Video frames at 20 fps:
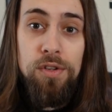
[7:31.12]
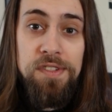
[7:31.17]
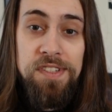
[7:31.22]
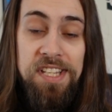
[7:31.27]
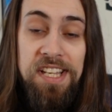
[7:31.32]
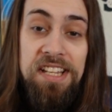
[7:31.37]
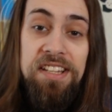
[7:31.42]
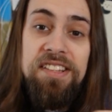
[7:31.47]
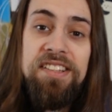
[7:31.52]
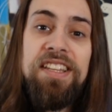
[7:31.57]

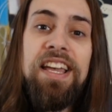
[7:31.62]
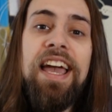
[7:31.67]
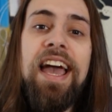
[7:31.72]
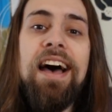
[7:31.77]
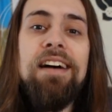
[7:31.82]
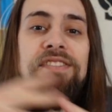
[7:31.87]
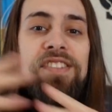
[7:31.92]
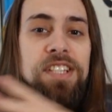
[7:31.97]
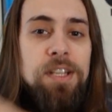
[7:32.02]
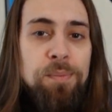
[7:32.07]
Since they
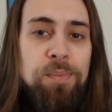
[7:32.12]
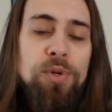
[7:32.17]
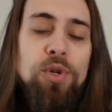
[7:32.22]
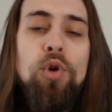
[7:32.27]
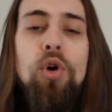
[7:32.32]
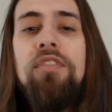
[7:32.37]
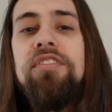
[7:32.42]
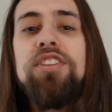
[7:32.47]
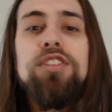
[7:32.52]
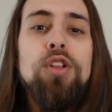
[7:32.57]
have
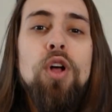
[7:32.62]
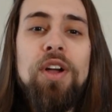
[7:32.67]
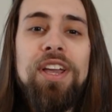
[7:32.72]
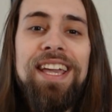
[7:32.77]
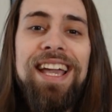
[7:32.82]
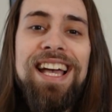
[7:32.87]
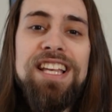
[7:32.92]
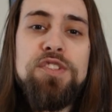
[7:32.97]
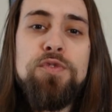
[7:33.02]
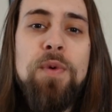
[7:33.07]
CPU
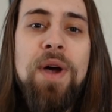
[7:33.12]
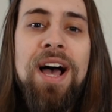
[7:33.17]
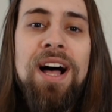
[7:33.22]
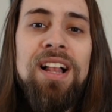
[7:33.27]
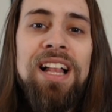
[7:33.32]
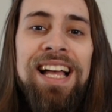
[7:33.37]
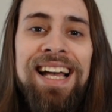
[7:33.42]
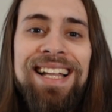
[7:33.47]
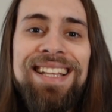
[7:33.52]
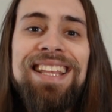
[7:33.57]
overclocking as
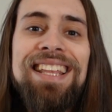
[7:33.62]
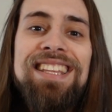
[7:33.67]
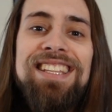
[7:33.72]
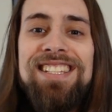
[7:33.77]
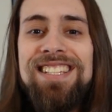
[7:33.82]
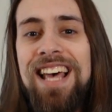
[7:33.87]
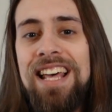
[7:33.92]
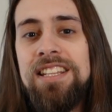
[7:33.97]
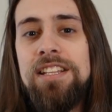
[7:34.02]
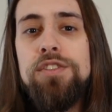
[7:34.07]
well, they
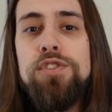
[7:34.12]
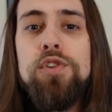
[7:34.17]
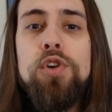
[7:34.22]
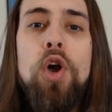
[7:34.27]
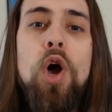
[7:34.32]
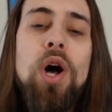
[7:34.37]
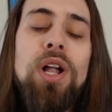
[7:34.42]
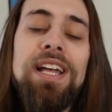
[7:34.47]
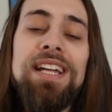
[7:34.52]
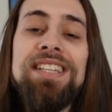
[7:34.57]
decided to
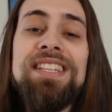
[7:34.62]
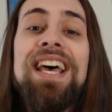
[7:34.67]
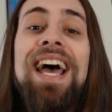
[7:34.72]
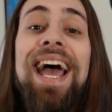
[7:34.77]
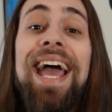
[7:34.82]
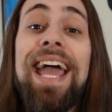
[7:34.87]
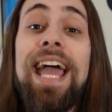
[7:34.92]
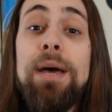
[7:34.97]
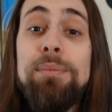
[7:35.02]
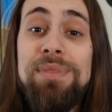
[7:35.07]
call it
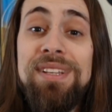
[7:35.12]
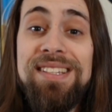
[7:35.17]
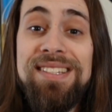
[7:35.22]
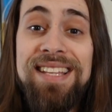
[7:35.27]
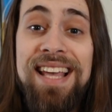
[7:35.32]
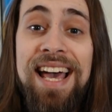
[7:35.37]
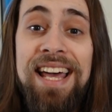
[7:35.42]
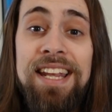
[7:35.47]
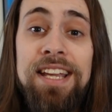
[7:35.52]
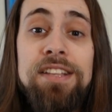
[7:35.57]
AMD
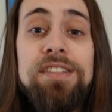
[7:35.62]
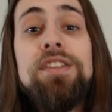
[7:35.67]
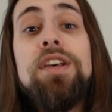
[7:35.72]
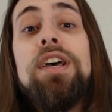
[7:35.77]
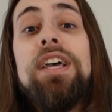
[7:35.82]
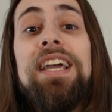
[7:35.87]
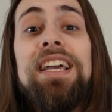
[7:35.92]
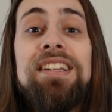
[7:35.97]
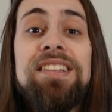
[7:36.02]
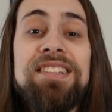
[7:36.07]
Settings
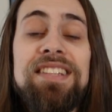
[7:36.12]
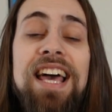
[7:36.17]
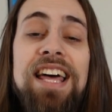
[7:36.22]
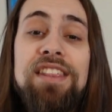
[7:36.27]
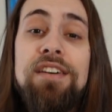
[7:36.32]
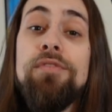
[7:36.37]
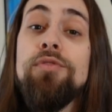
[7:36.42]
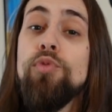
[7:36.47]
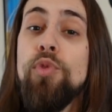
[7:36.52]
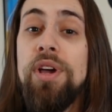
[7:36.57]
instead
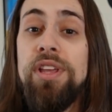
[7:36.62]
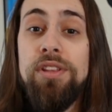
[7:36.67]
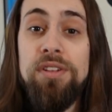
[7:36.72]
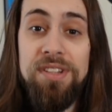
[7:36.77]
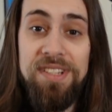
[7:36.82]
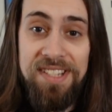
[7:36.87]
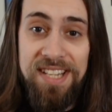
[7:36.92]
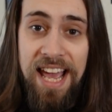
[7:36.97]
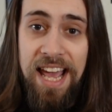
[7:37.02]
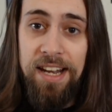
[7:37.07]
of
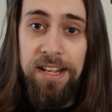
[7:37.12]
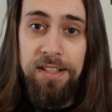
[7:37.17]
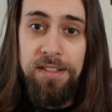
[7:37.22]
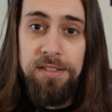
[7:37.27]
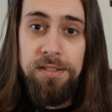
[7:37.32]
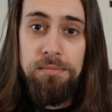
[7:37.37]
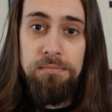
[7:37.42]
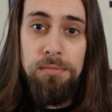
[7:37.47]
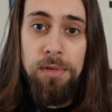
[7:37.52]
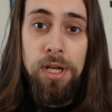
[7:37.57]
Radeon
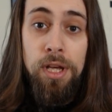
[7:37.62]
Settings.